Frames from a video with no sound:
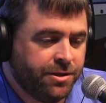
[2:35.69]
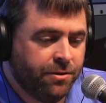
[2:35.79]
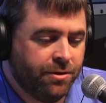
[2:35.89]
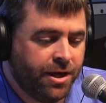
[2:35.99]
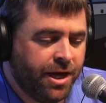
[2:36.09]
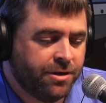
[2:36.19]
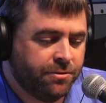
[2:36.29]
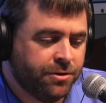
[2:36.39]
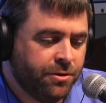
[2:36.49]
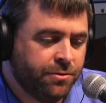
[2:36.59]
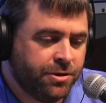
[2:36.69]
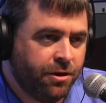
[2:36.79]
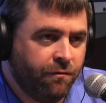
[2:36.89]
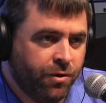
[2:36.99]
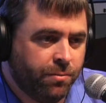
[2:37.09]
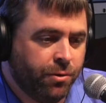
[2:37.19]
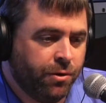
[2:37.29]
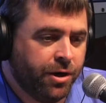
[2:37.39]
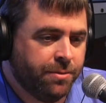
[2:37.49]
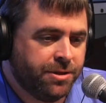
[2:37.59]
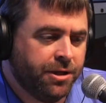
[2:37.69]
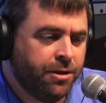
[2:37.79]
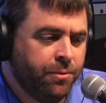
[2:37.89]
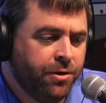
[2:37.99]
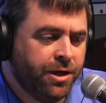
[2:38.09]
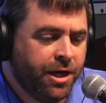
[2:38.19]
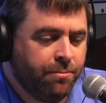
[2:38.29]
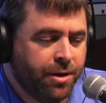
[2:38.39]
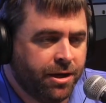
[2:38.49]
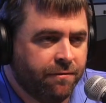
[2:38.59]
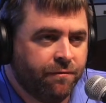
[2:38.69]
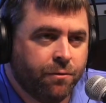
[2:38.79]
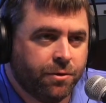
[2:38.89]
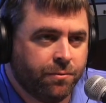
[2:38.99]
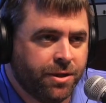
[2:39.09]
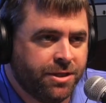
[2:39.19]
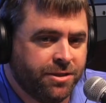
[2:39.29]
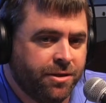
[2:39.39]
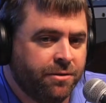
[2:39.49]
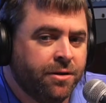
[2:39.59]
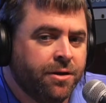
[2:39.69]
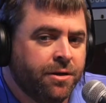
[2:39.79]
so the actual 2 software programs can communicate back and forth with each other.